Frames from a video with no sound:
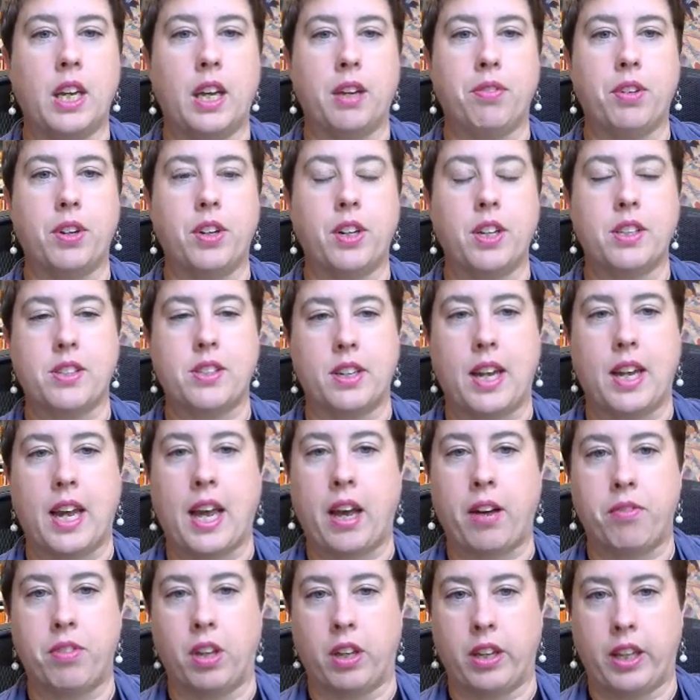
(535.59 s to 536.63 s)
If it doesn't
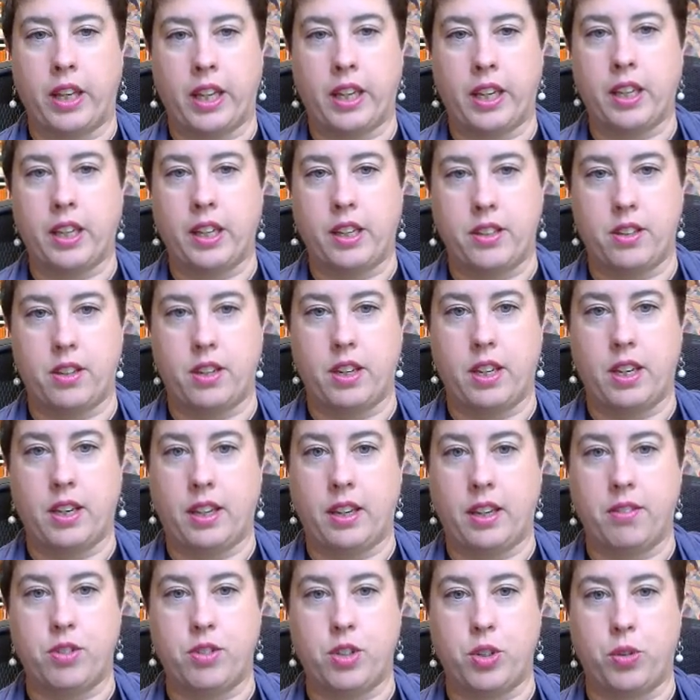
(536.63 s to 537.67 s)
have the link, it
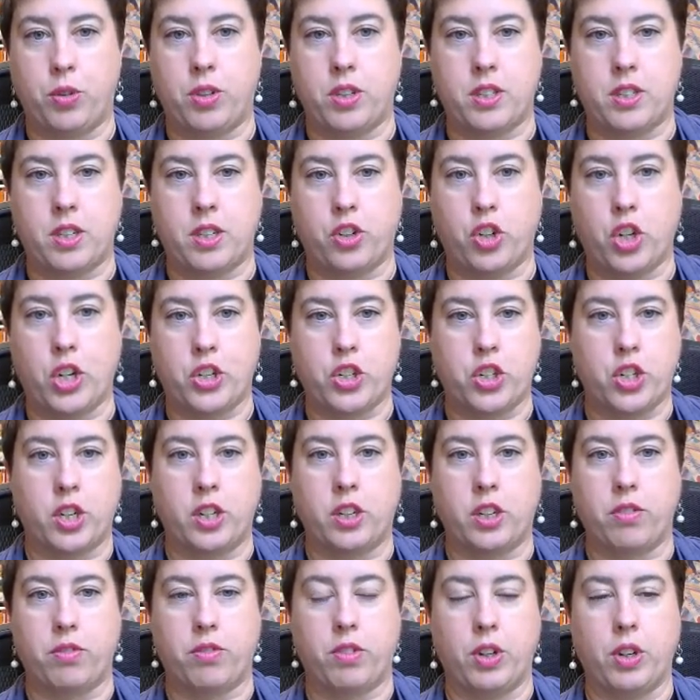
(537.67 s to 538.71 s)
gives you the suggestion of,